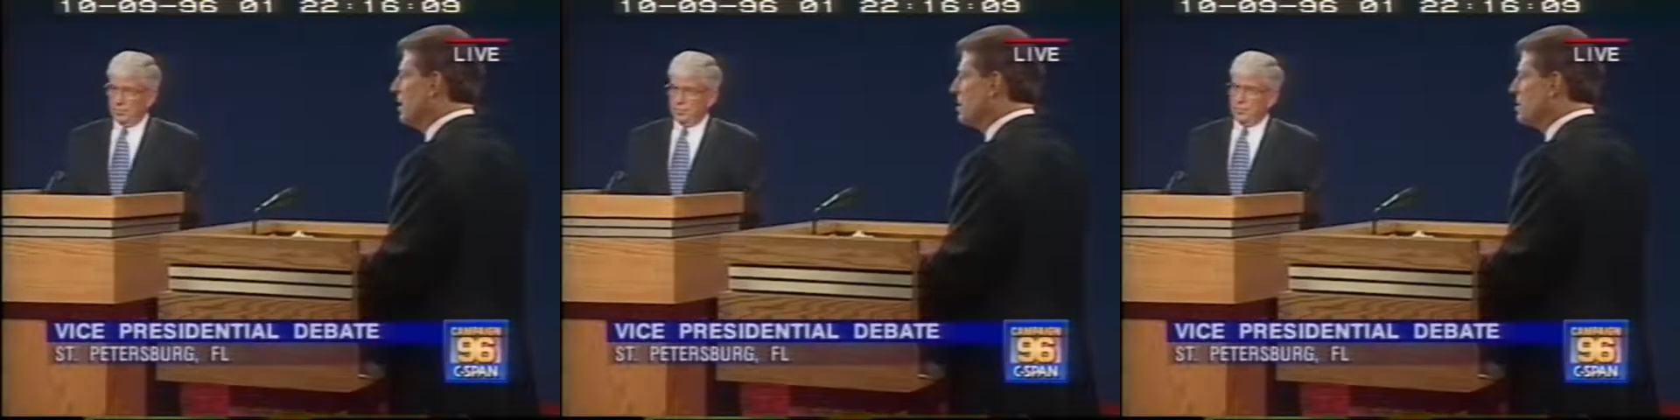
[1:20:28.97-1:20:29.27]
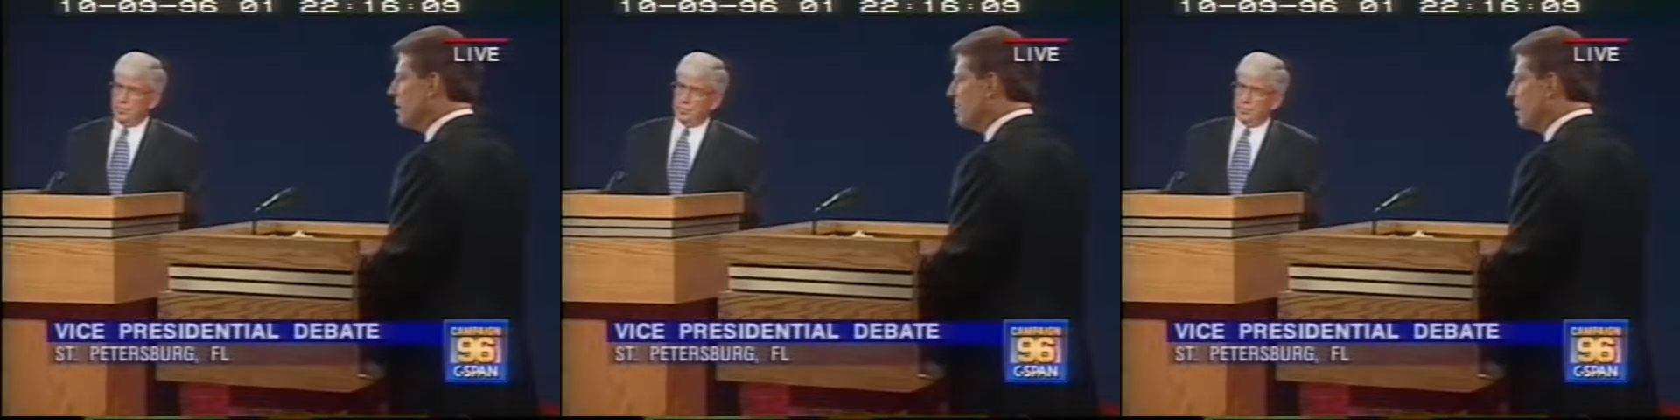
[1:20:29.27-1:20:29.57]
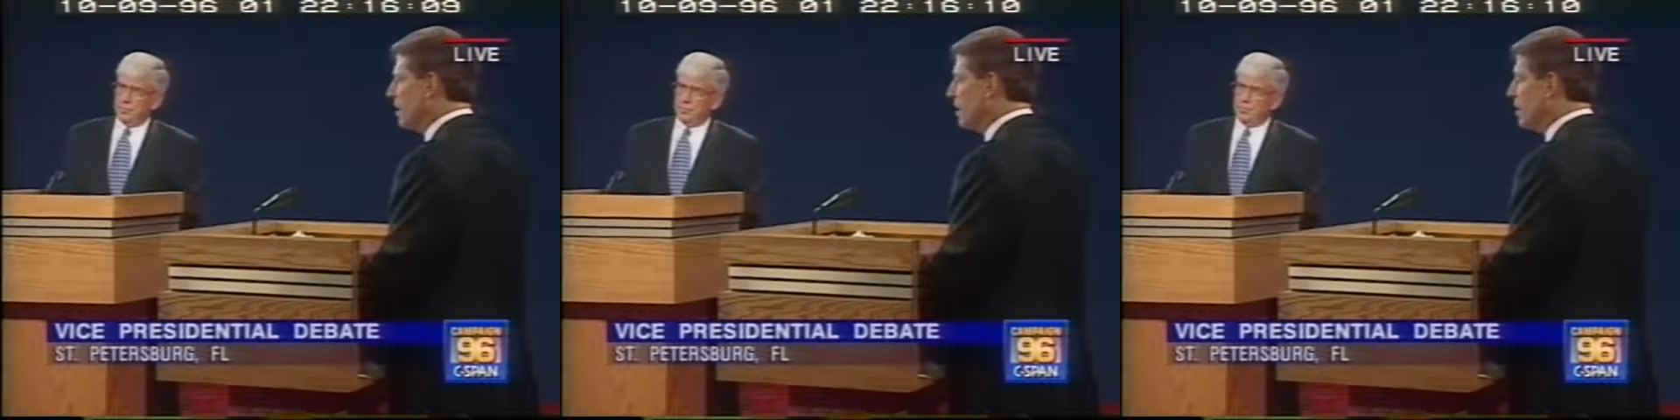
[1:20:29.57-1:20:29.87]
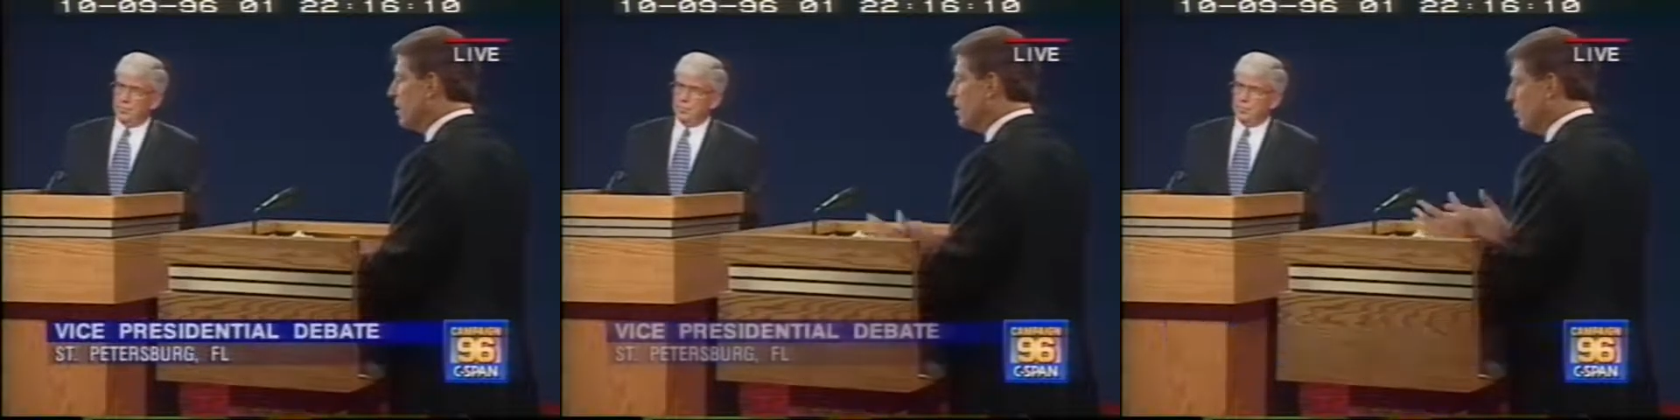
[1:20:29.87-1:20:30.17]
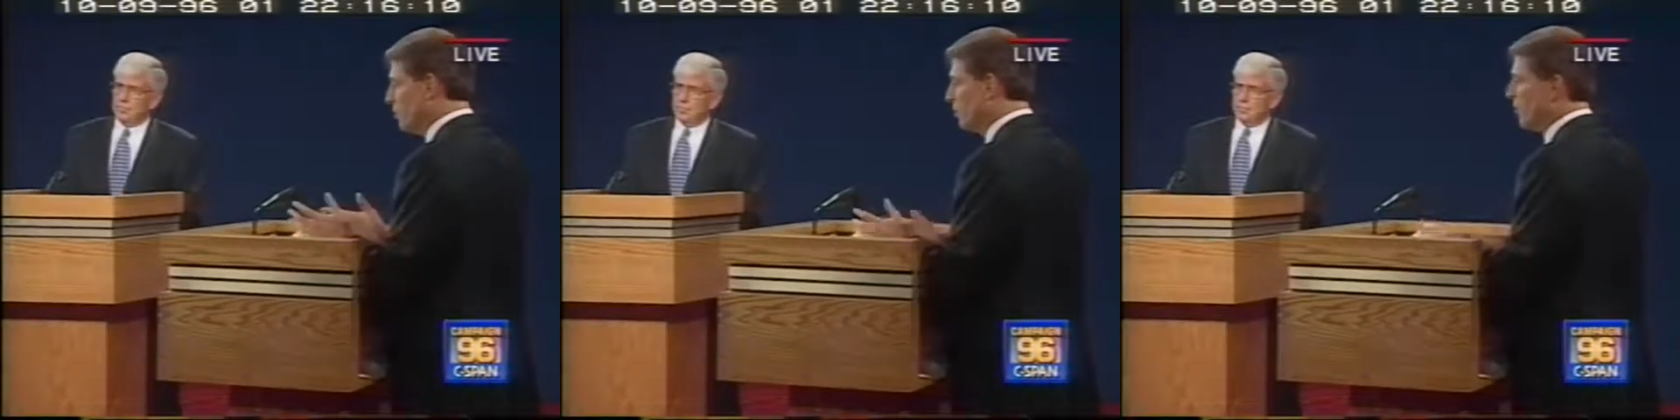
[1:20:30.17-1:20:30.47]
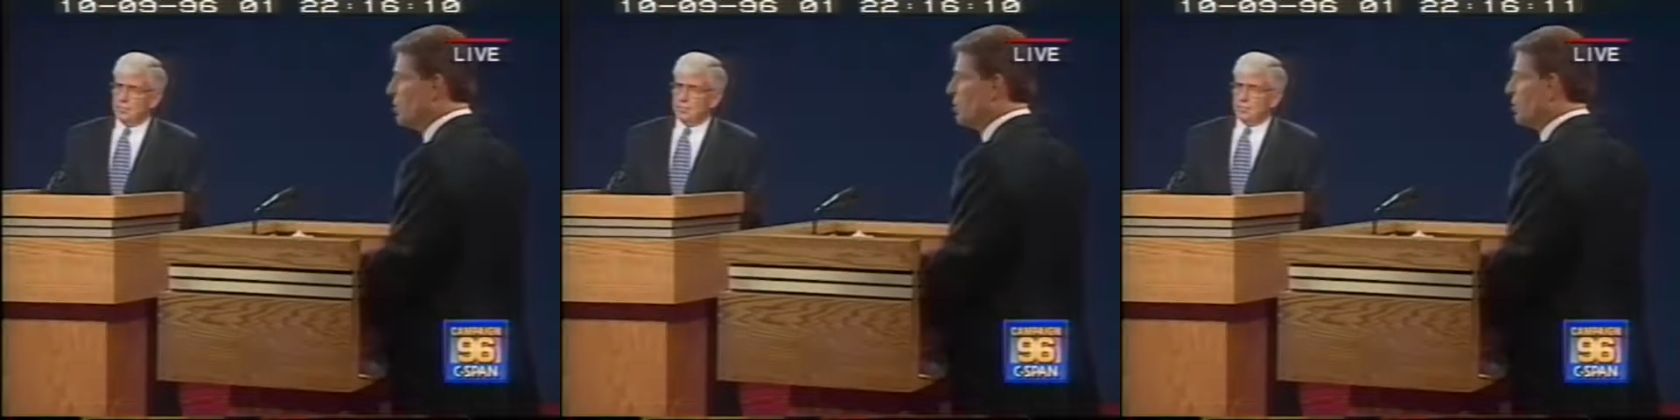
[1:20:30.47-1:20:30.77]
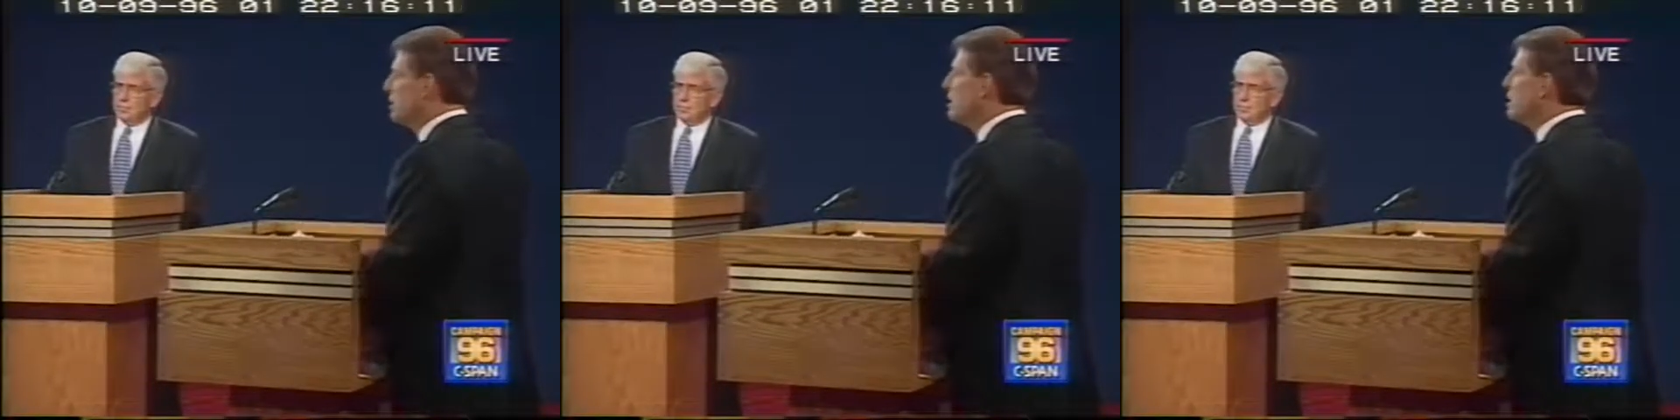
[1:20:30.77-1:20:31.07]
incivility that you referred
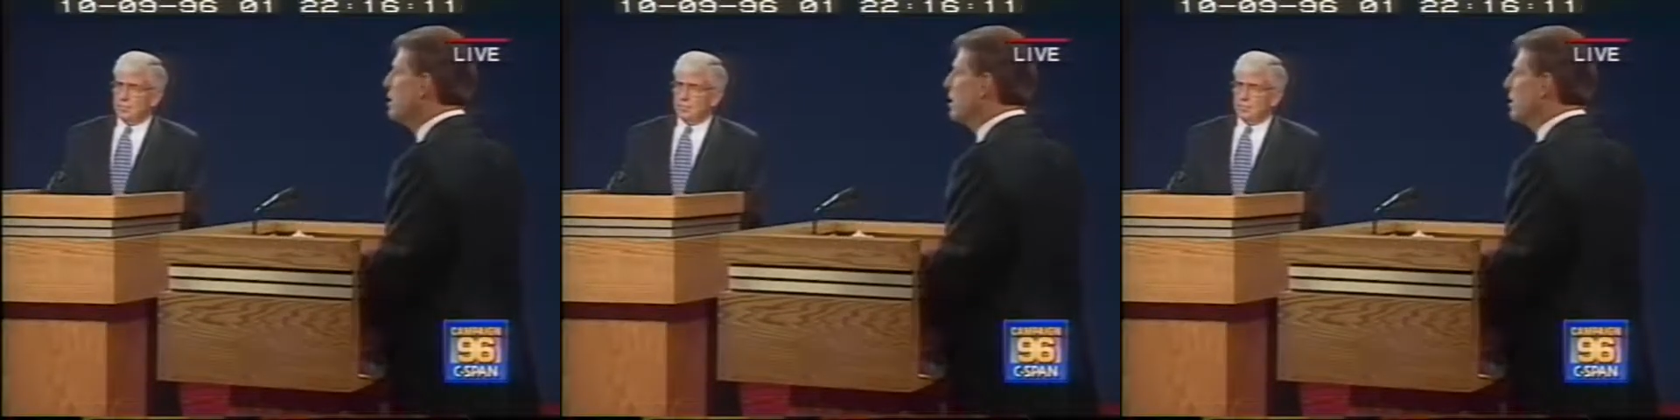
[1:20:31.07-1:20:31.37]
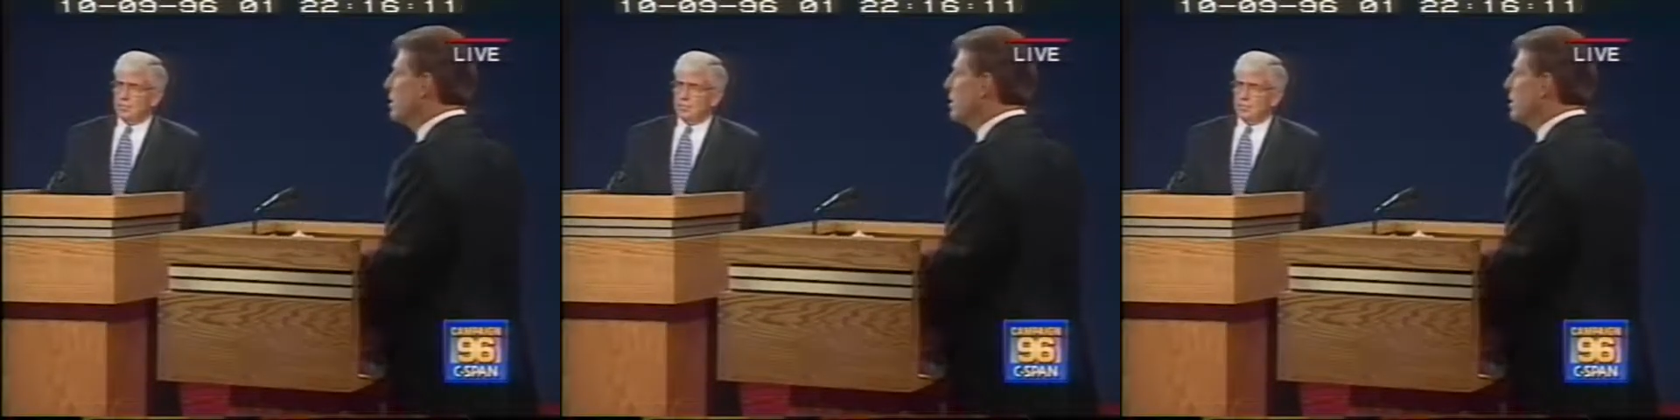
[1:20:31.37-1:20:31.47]
to in the